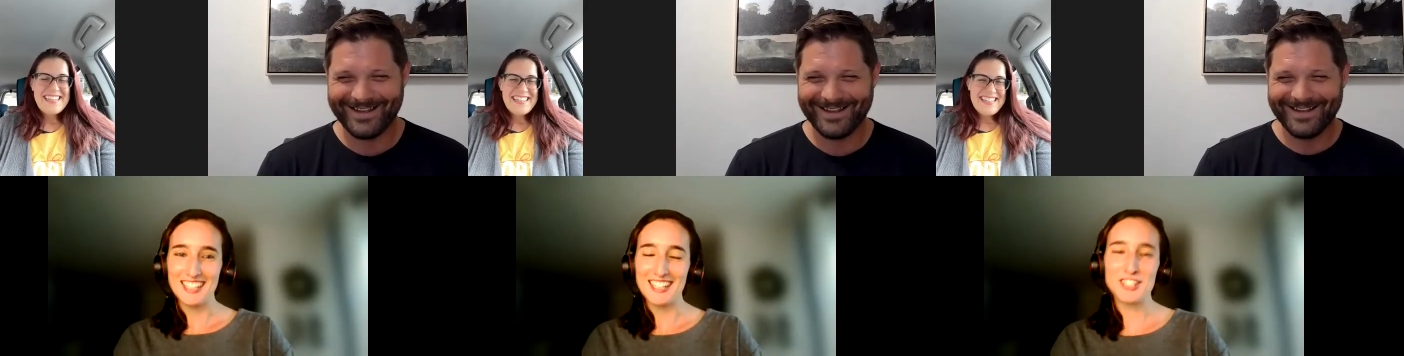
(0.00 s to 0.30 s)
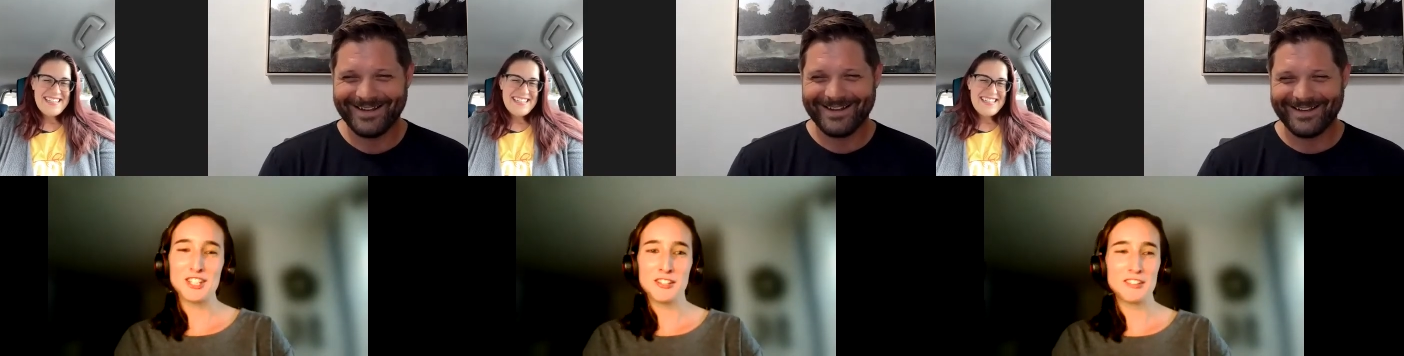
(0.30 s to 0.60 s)
Speaker 1: You
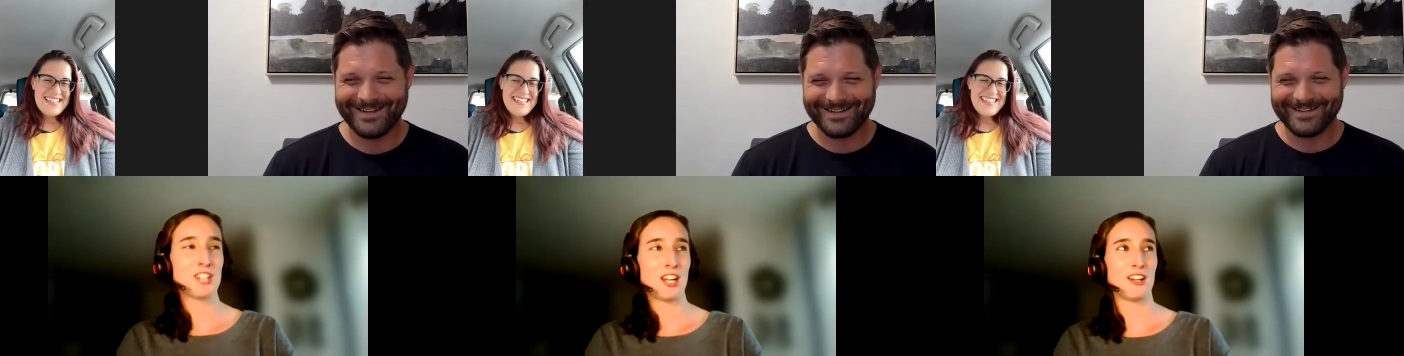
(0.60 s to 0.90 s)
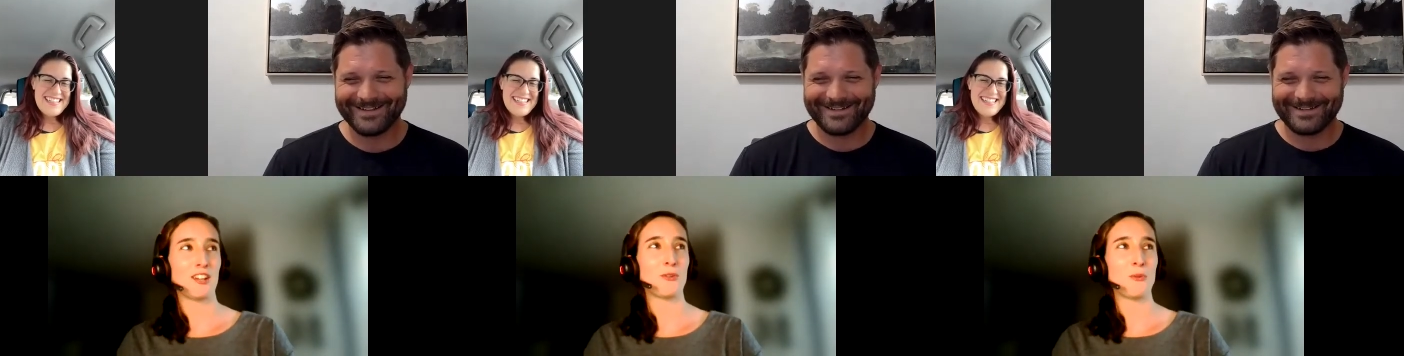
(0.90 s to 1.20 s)
should give a shout
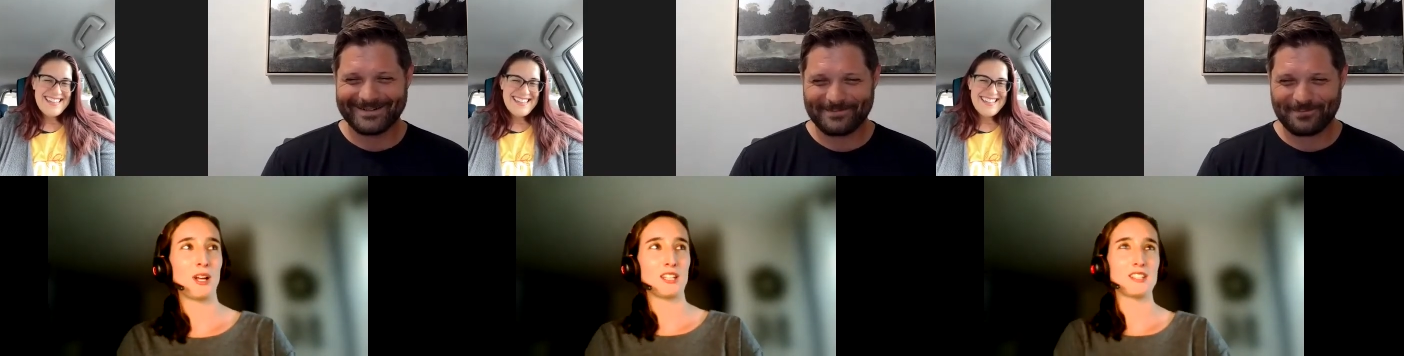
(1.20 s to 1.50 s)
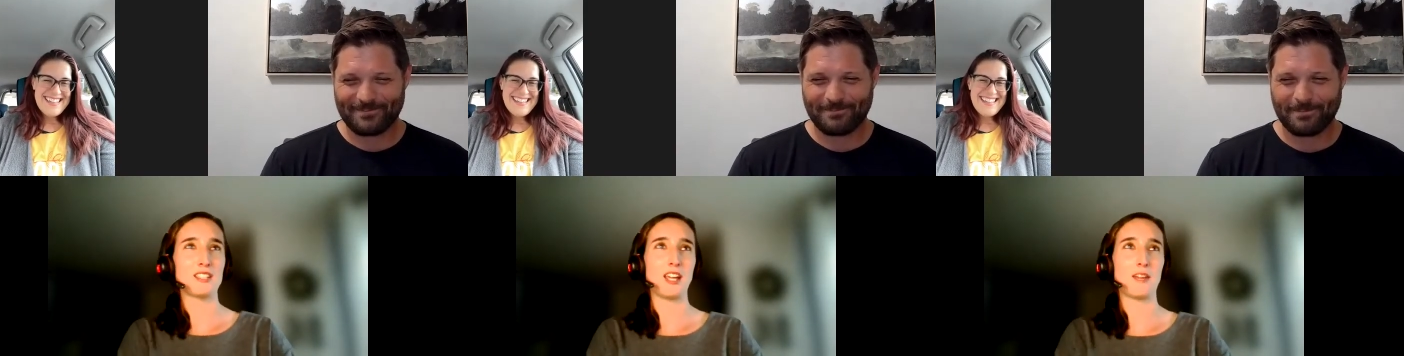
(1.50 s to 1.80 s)
out while
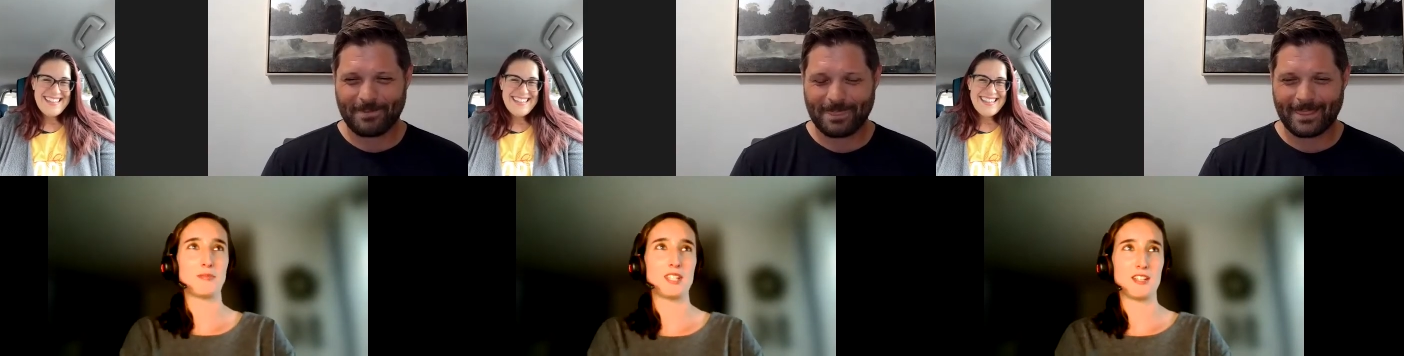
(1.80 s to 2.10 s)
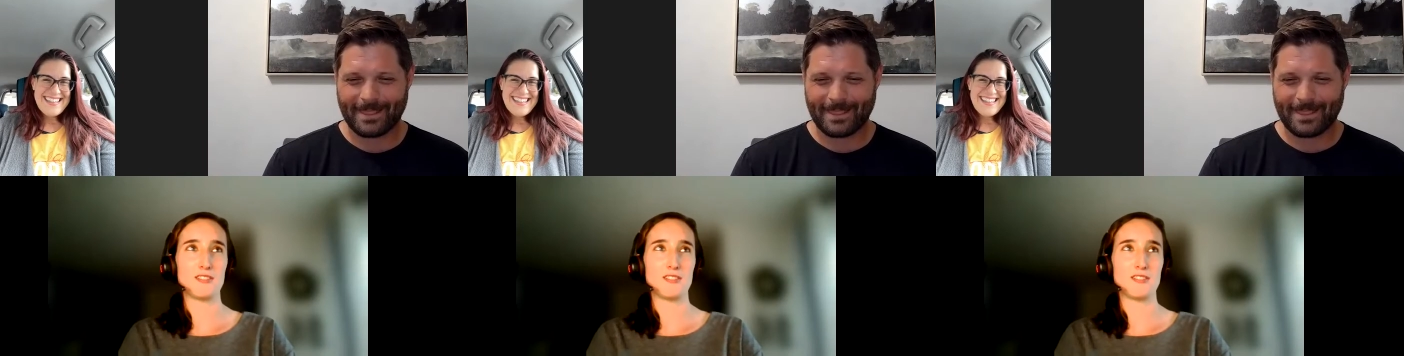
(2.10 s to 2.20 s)
he's the MC